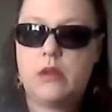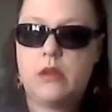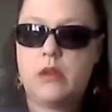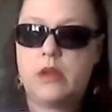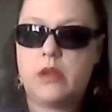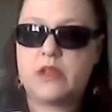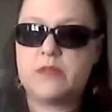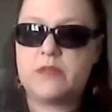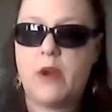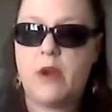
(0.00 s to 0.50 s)

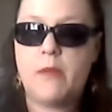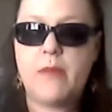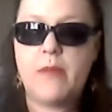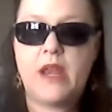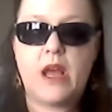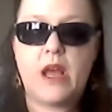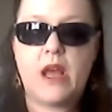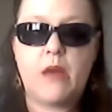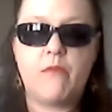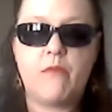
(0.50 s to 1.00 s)

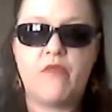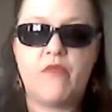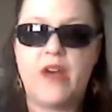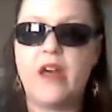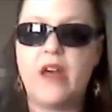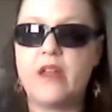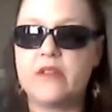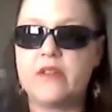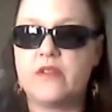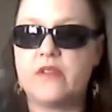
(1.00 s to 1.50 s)
Experimenting on
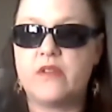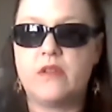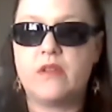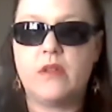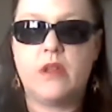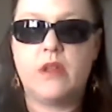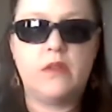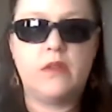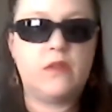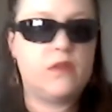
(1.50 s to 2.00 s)
vets
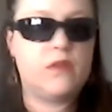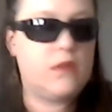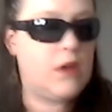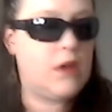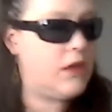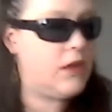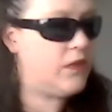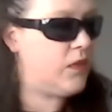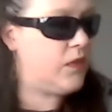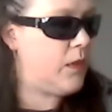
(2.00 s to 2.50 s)
is
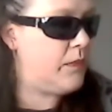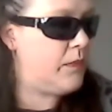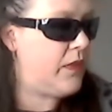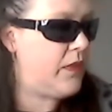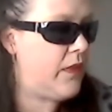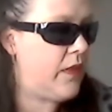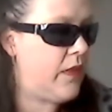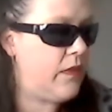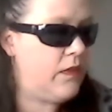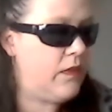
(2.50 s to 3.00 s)

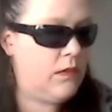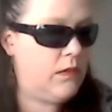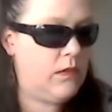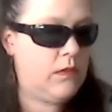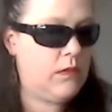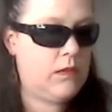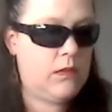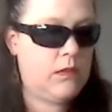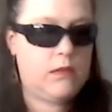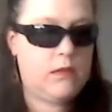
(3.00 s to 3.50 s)
something that,
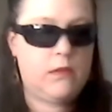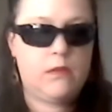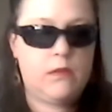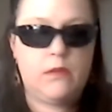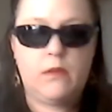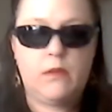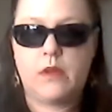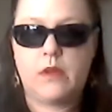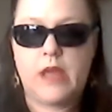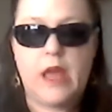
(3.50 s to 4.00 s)

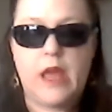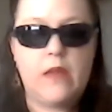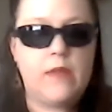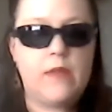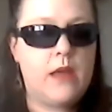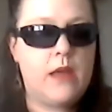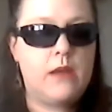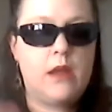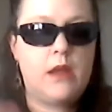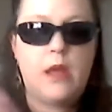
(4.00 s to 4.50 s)
again,
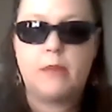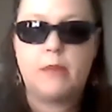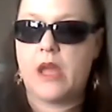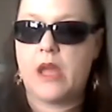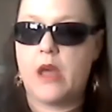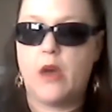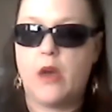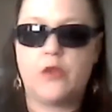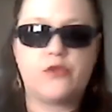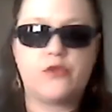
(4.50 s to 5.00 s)
that
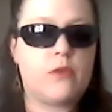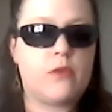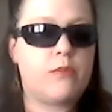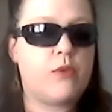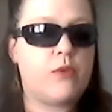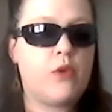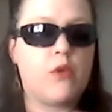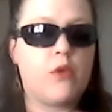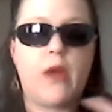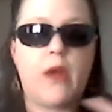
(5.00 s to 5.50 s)
MK Ultra
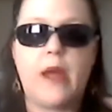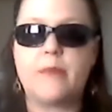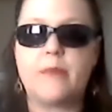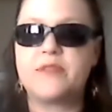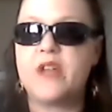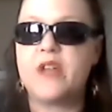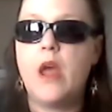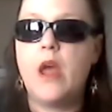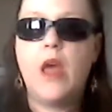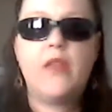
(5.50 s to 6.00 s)

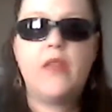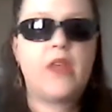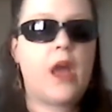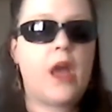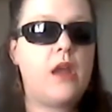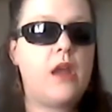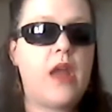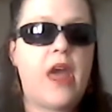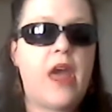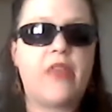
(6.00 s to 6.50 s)
programs, the
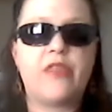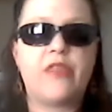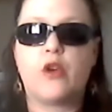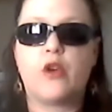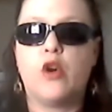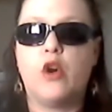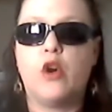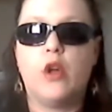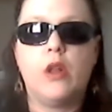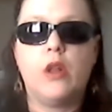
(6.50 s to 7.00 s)

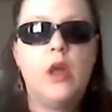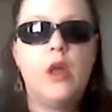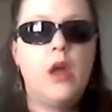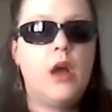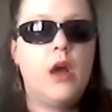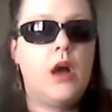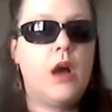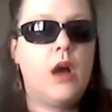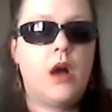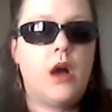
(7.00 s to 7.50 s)
unethical
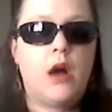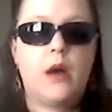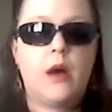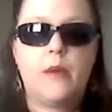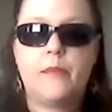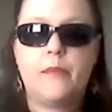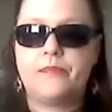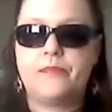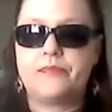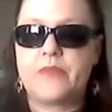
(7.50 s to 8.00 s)

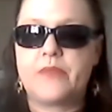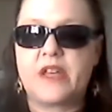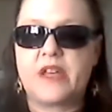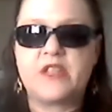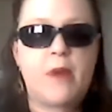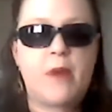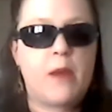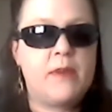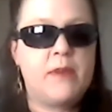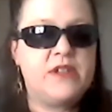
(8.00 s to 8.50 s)

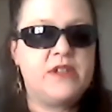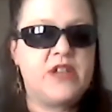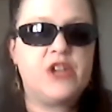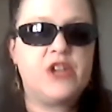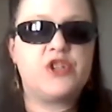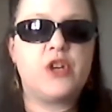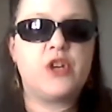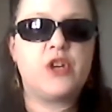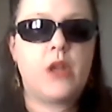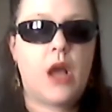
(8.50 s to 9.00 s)

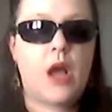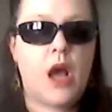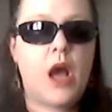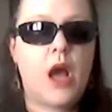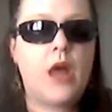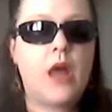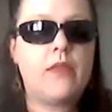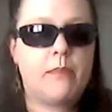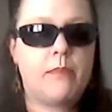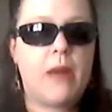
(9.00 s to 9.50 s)
experimentation
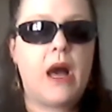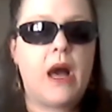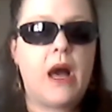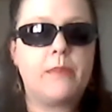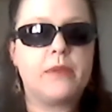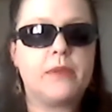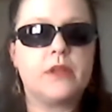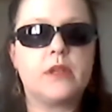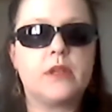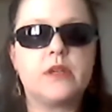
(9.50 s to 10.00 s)
on the
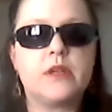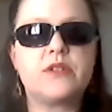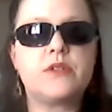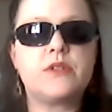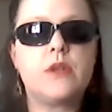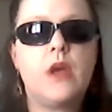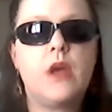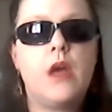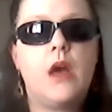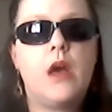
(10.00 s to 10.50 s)
populace.